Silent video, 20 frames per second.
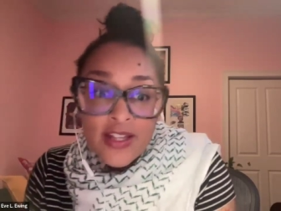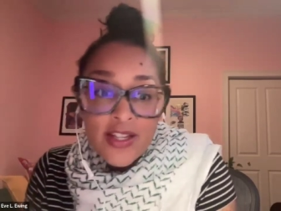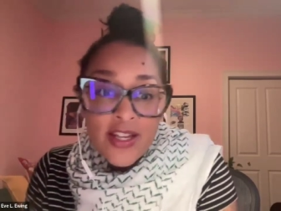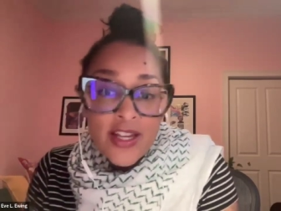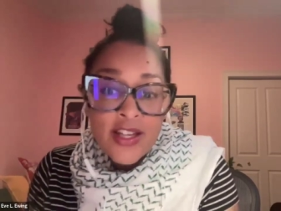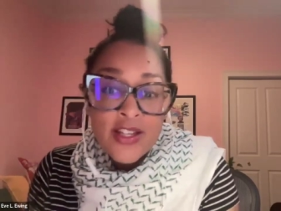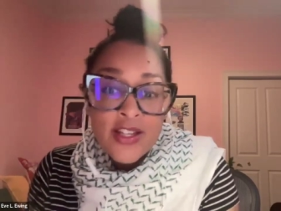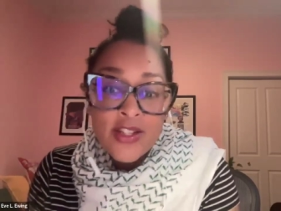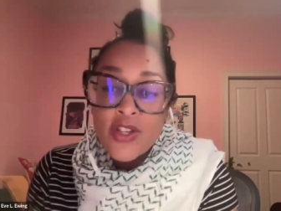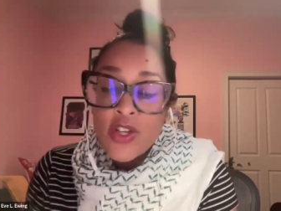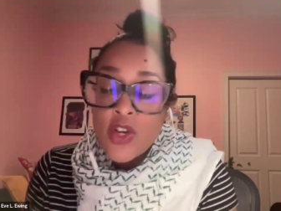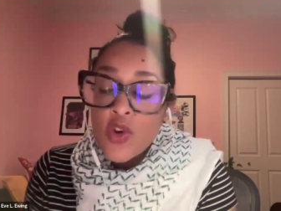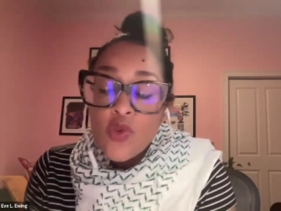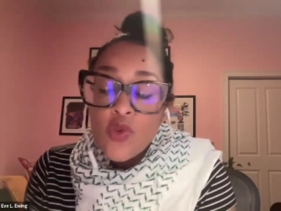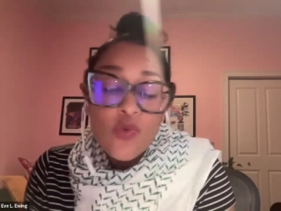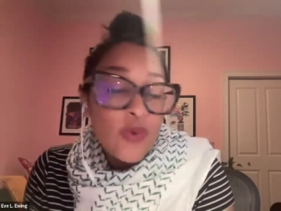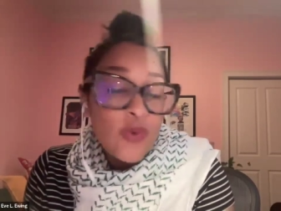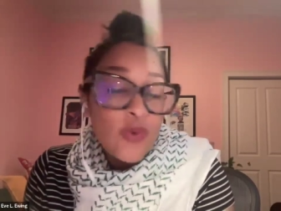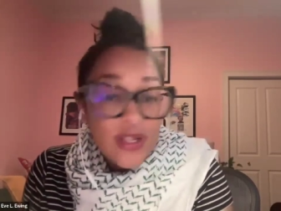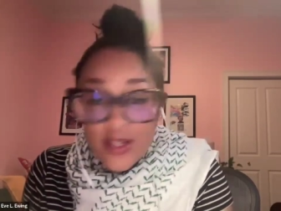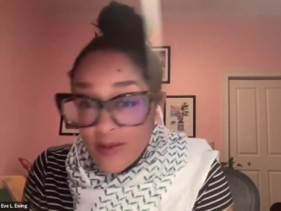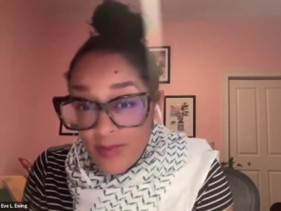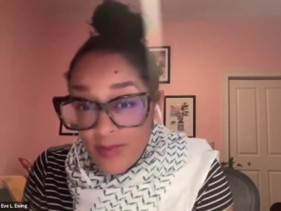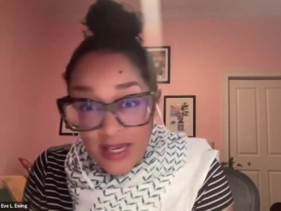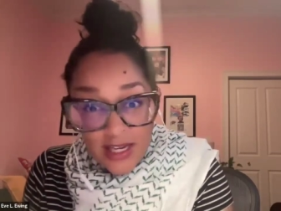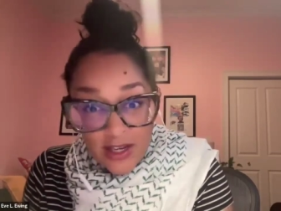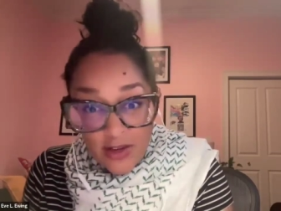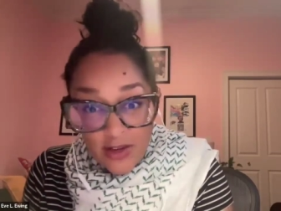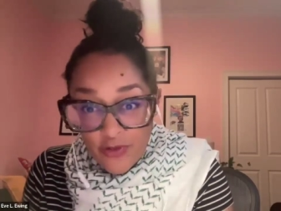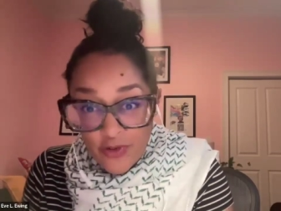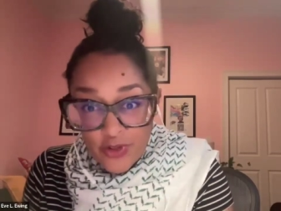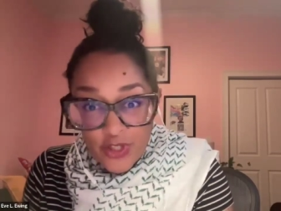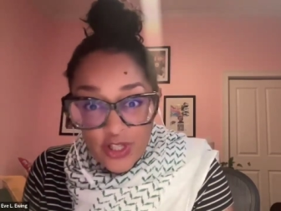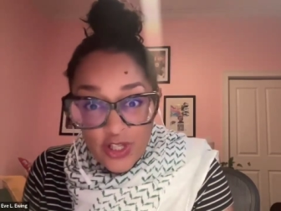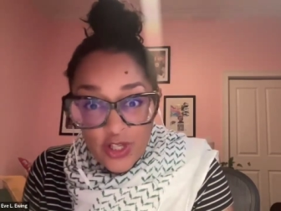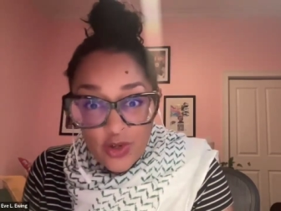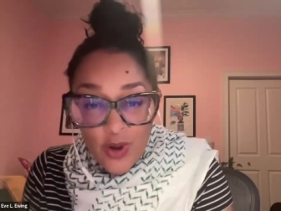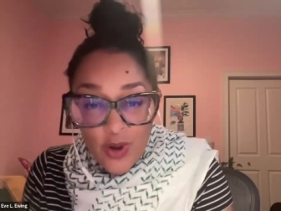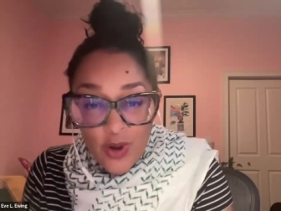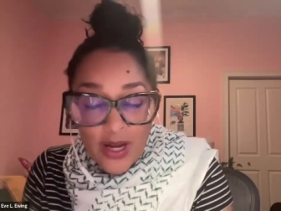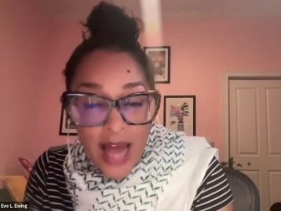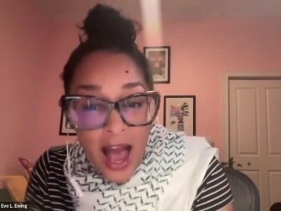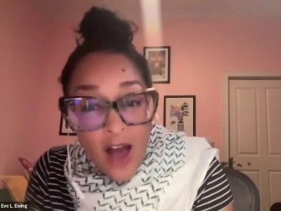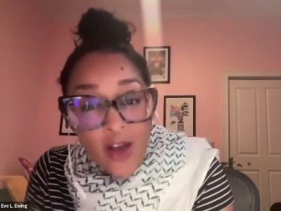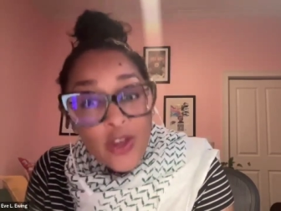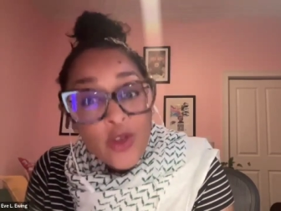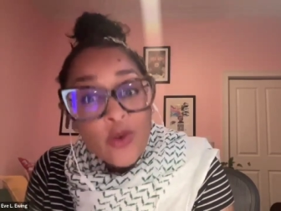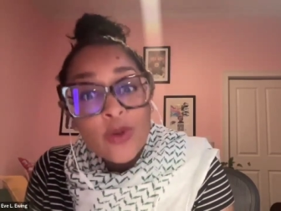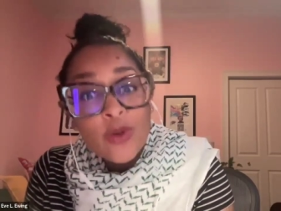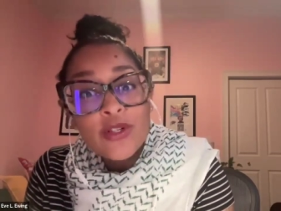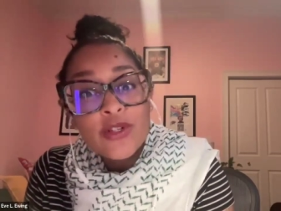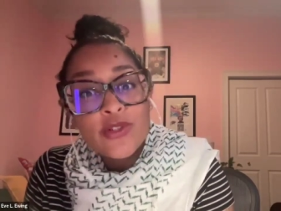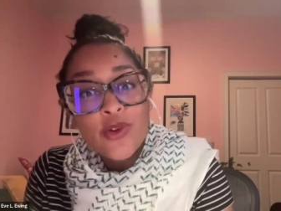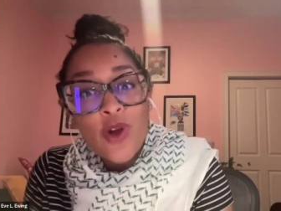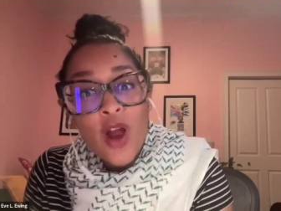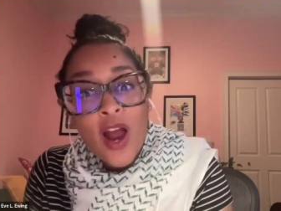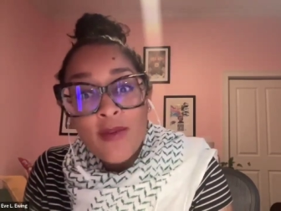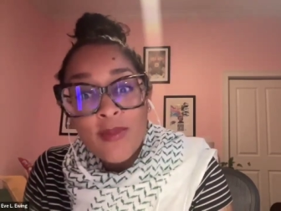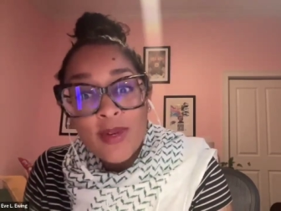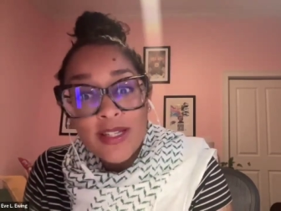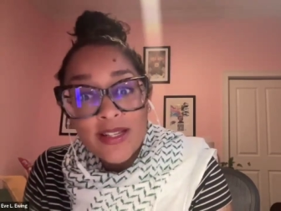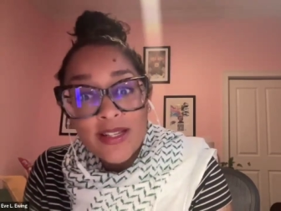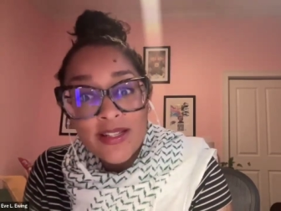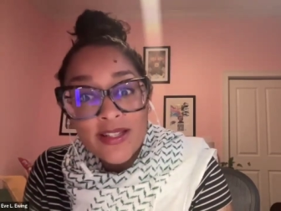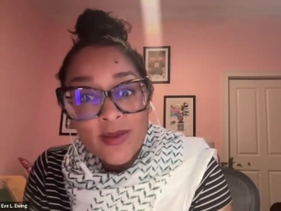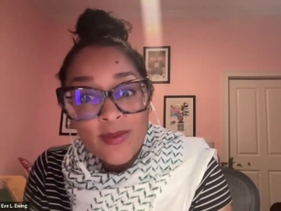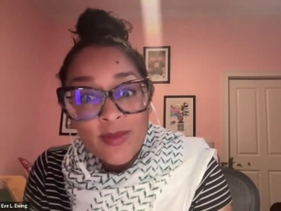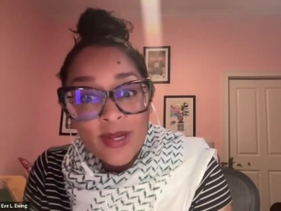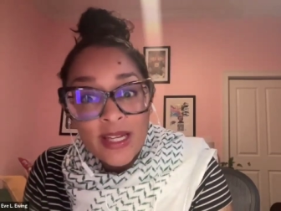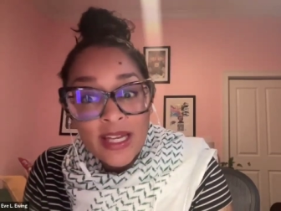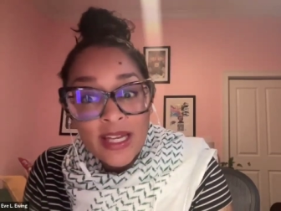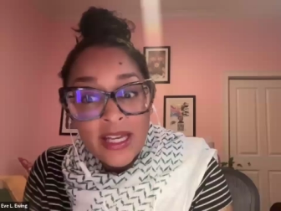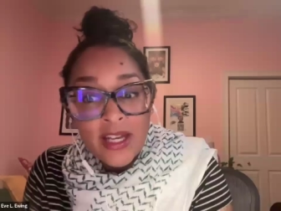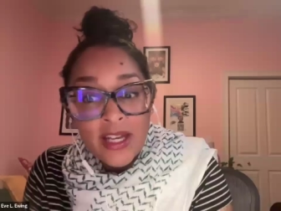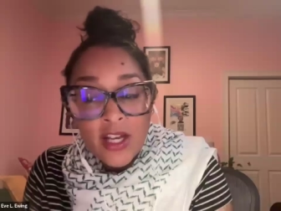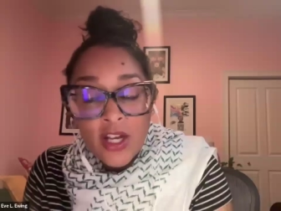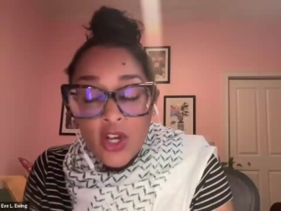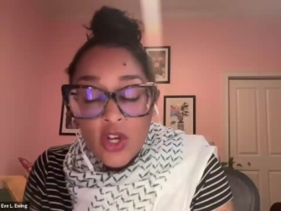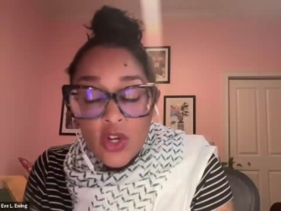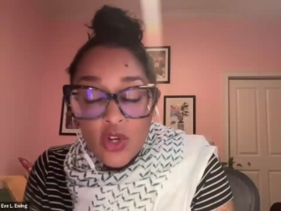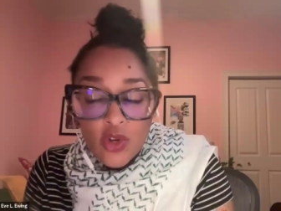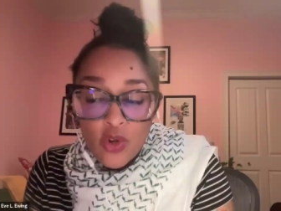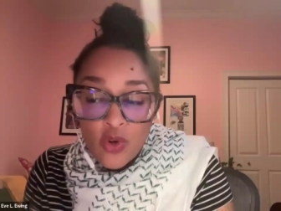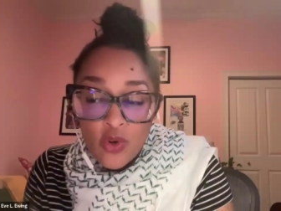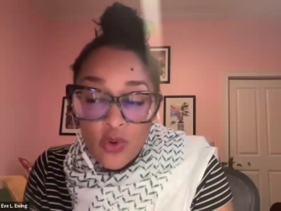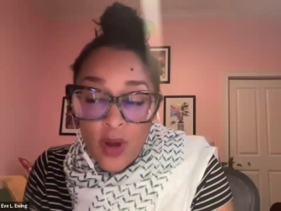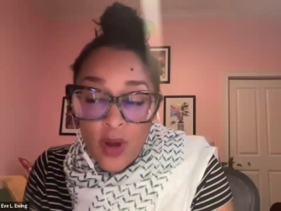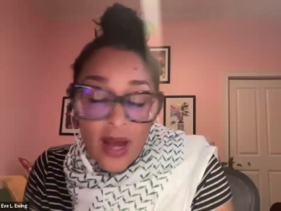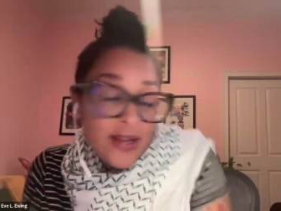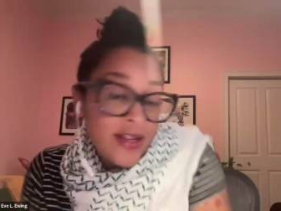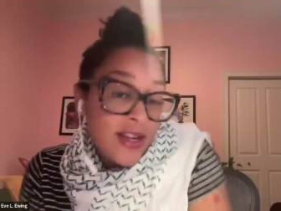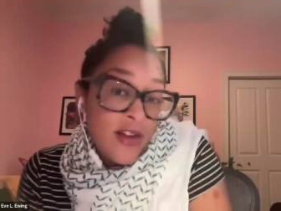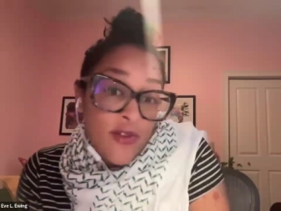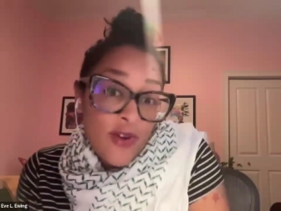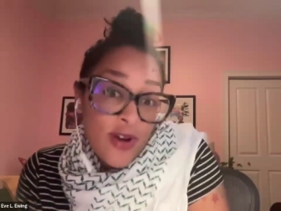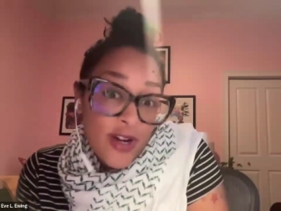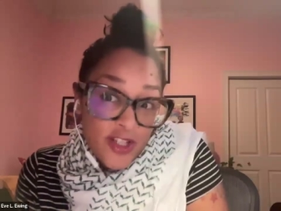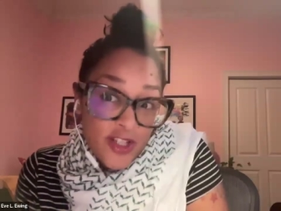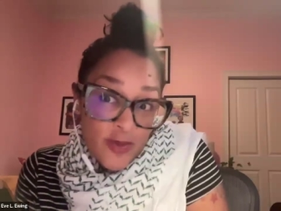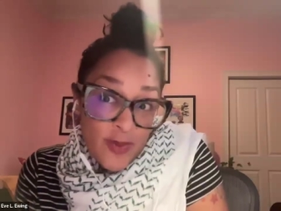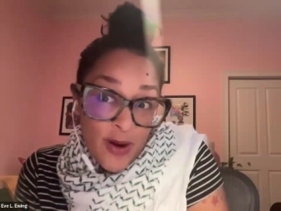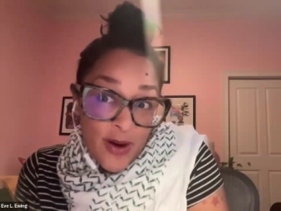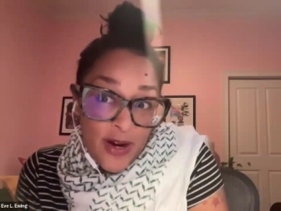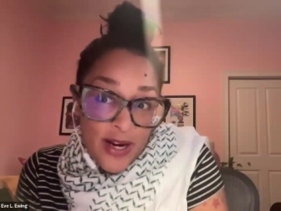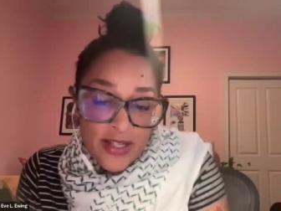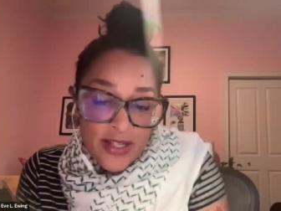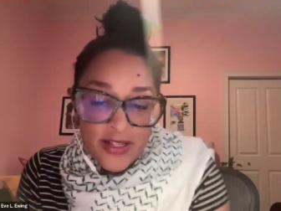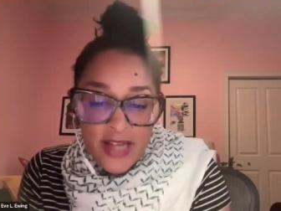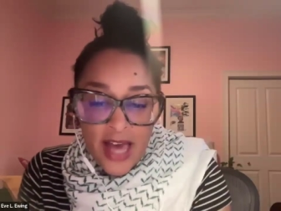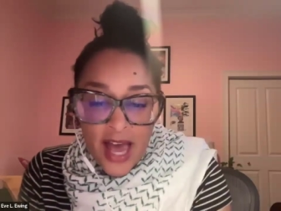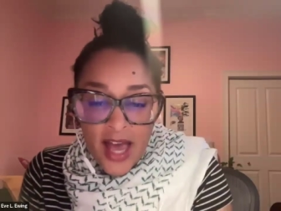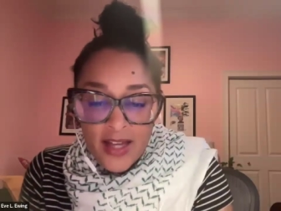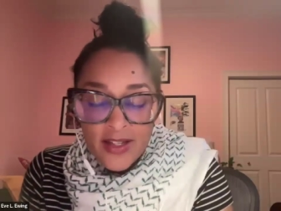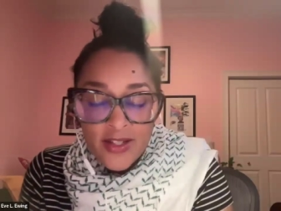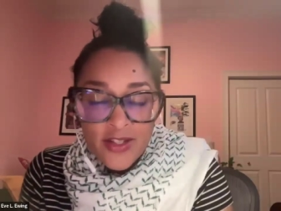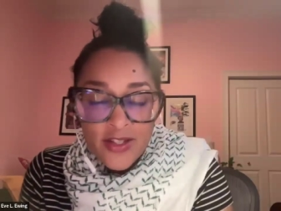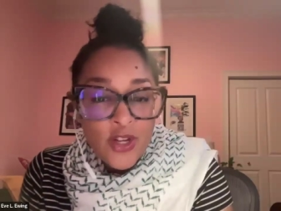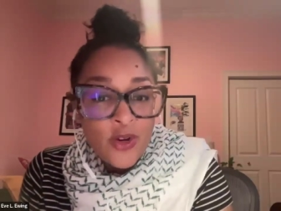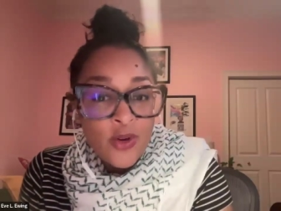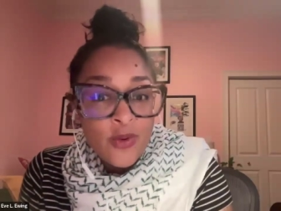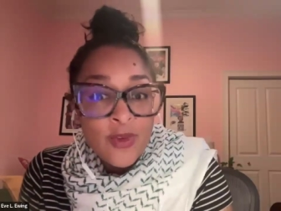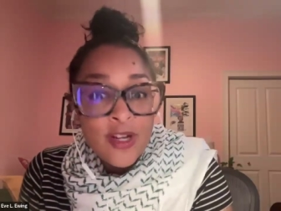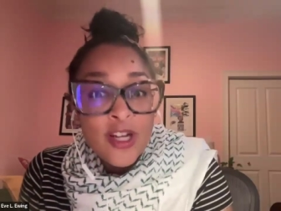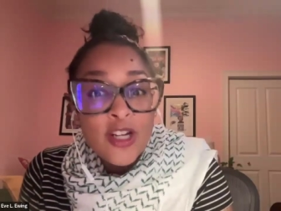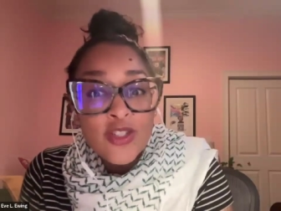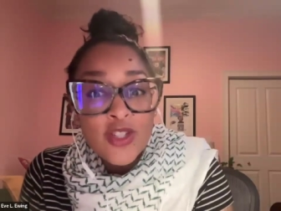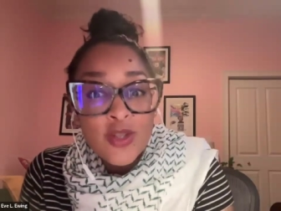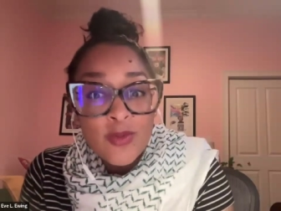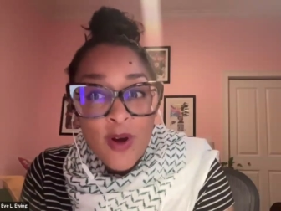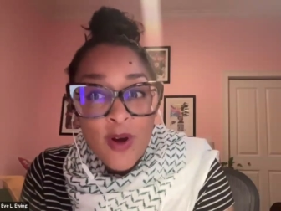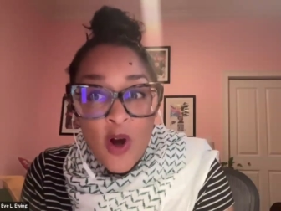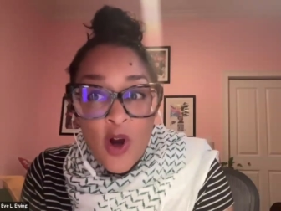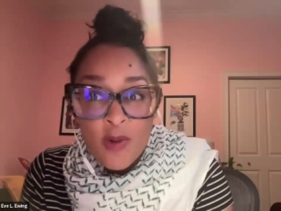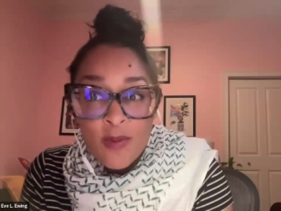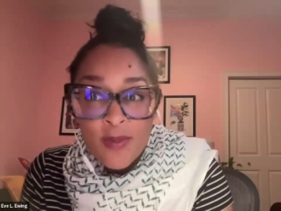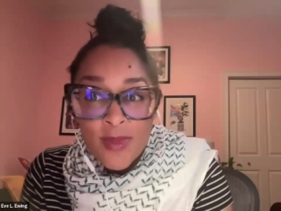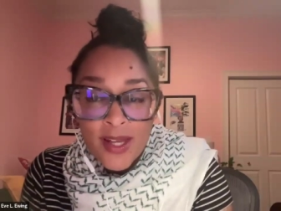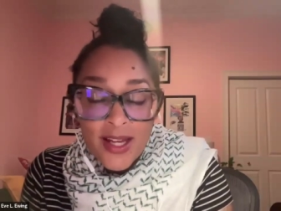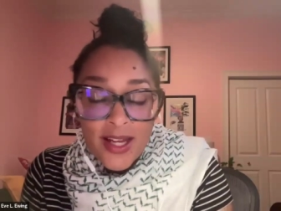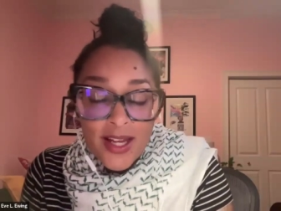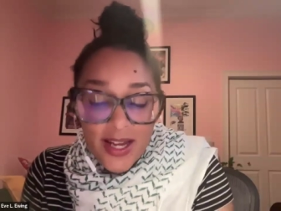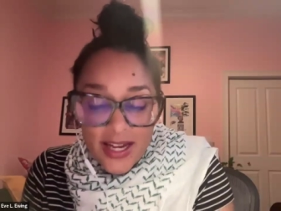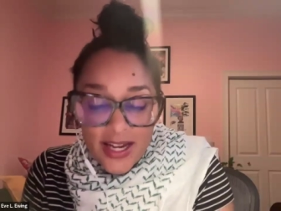that is really meaningful to you and how you would describe it to somebody who had never experienced that. So here's the poem.